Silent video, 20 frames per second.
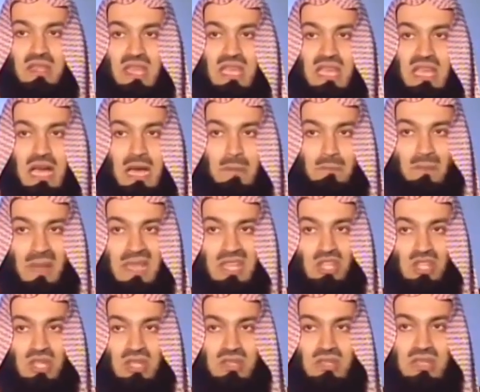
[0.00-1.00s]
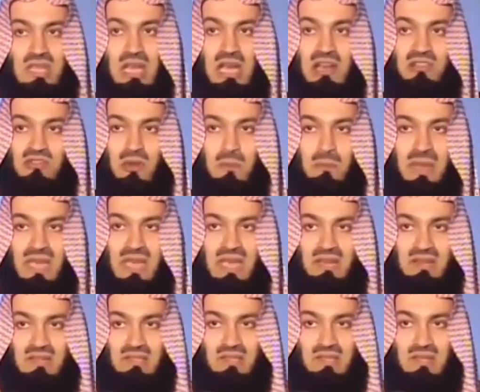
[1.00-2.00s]
they are patient, they are
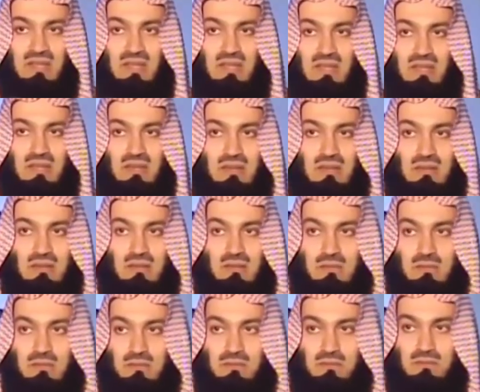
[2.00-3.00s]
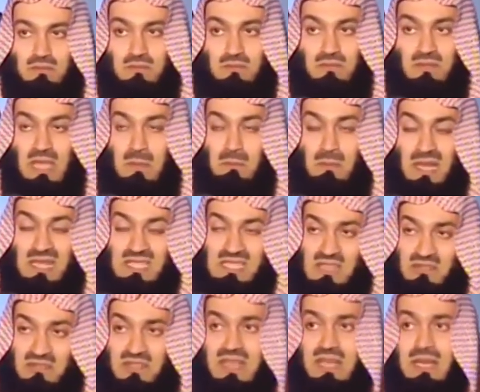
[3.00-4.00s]
forbearant, they
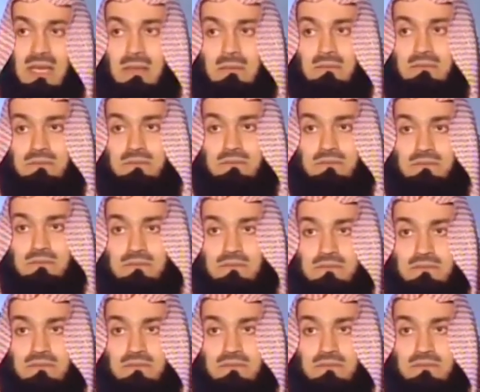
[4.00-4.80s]
persevere.